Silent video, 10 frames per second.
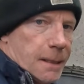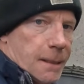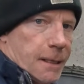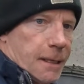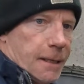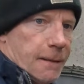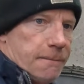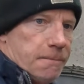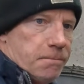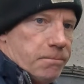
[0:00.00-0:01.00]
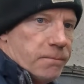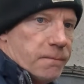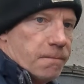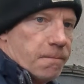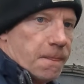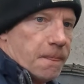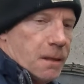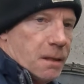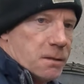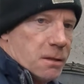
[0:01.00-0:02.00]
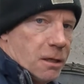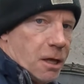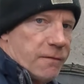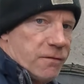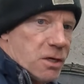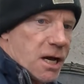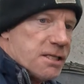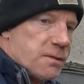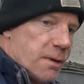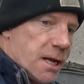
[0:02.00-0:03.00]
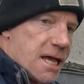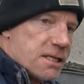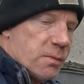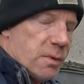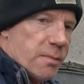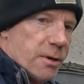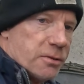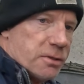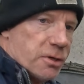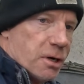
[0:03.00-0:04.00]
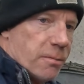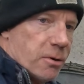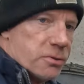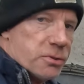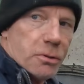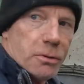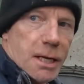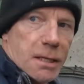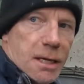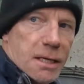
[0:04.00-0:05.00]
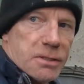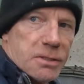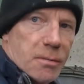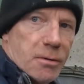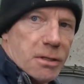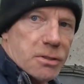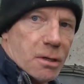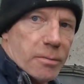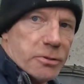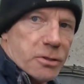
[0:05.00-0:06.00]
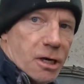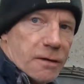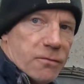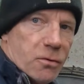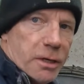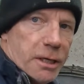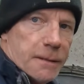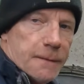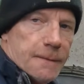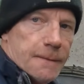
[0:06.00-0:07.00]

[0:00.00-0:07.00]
Uh, a lot of you guys have been asking me about the turbos, so that, that's some of the turbo talk for you.